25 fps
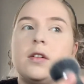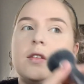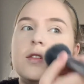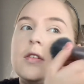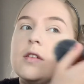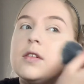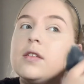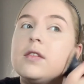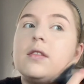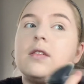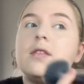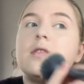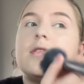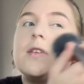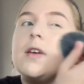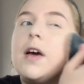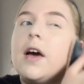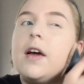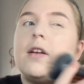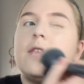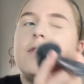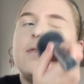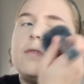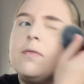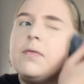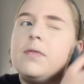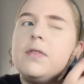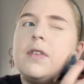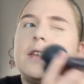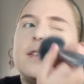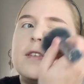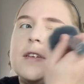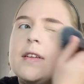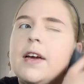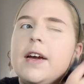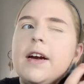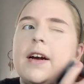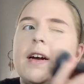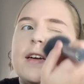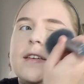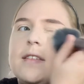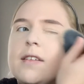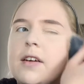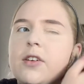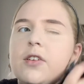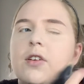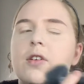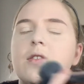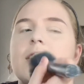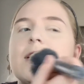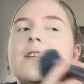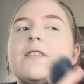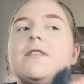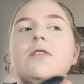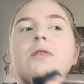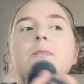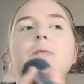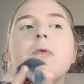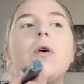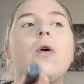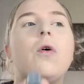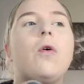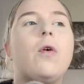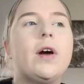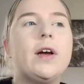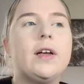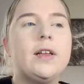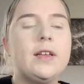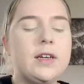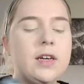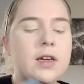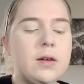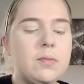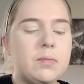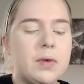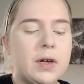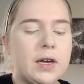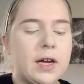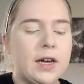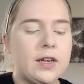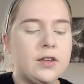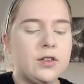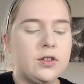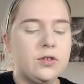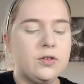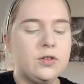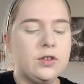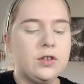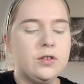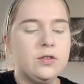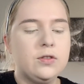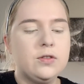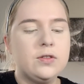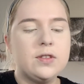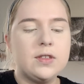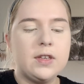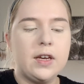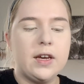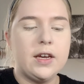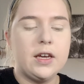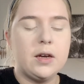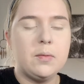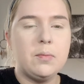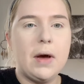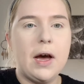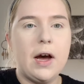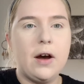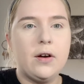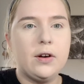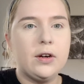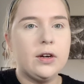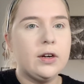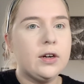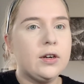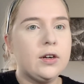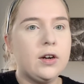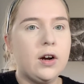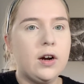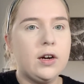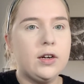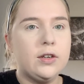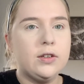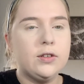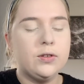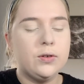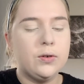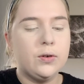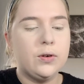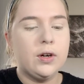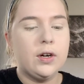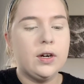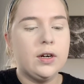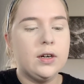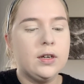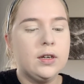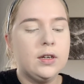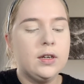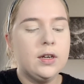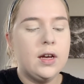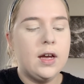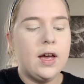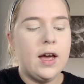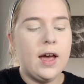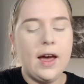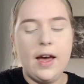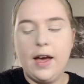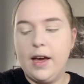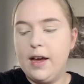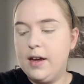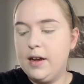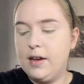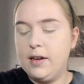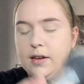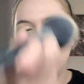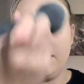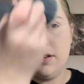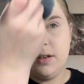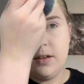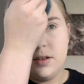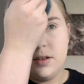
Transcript: Just kind of, these are the areas I don't get super oily, but I do use like powder, contour, and